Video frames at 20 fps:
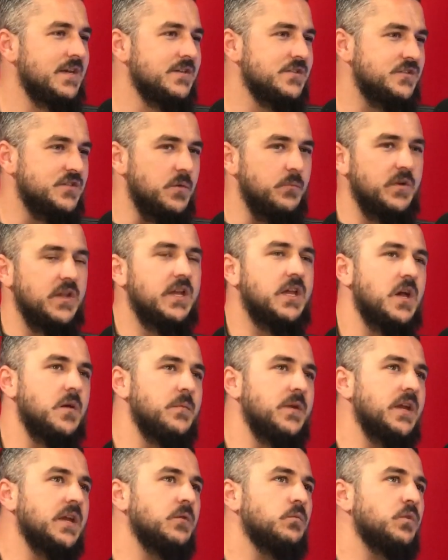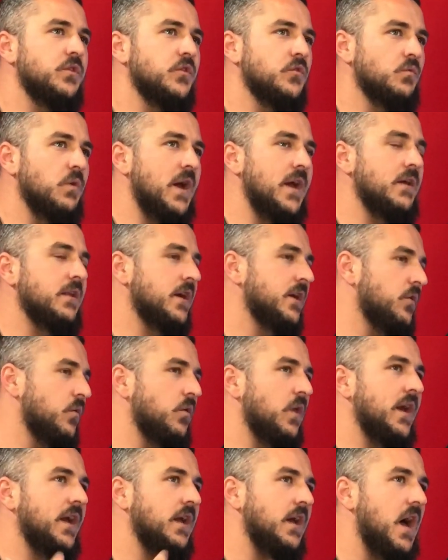somebody coming in with the right, like,
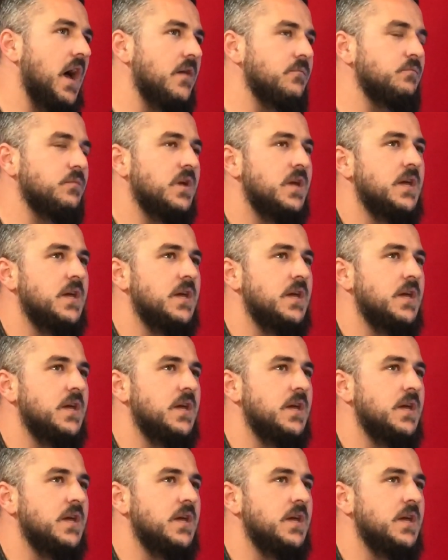like I,